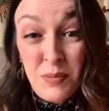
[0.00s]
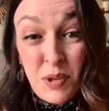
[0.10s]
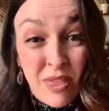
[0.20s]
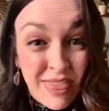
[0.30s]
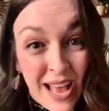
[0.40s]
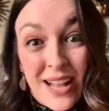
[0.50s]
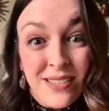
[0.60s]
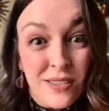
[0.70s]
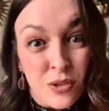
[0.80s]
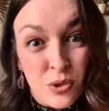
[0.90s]
So
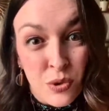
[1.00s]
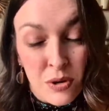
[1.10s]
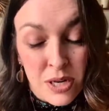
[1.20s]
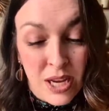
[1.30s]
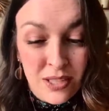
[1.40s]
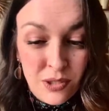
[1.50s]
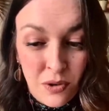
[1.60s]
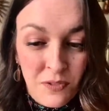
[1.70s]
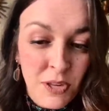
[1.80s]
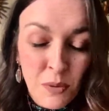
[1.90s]
that's the shortcut. So
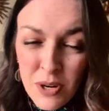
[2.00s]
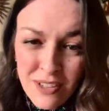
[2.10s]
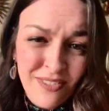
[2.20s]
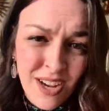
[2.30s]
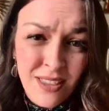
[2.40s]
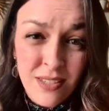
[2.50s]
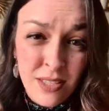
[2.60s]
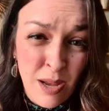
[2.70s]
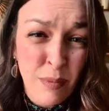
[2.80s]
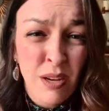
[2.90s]
if you want to find the
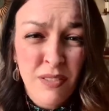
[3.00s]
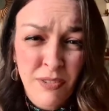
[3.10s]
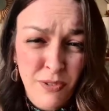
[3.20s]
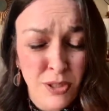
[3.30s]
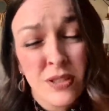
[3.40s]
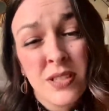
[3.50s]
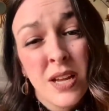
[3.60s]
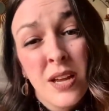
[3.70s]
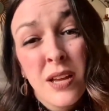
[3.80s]
sum of the first